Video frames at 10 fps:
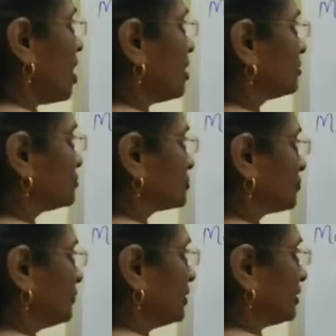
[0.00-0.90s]
r
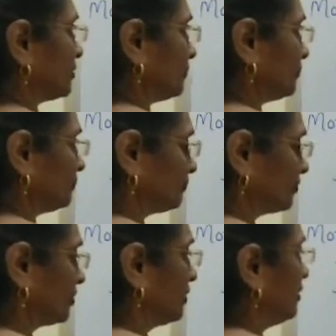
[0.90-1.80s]
square.
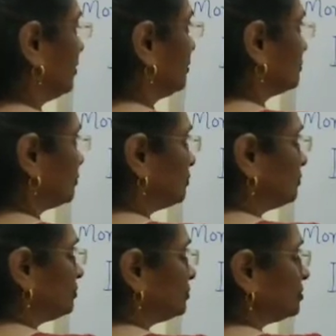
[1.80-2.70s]

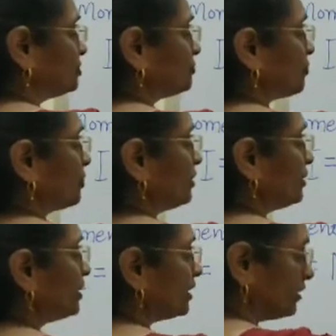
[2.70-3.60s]
So this is for a
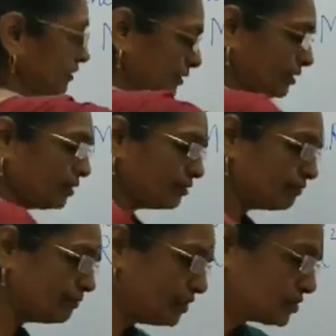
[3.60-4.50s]
ring.
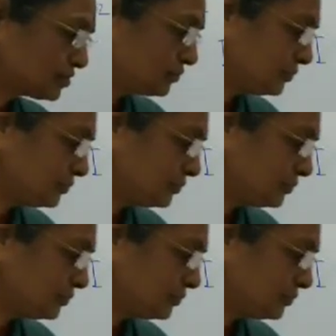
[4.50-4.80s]
First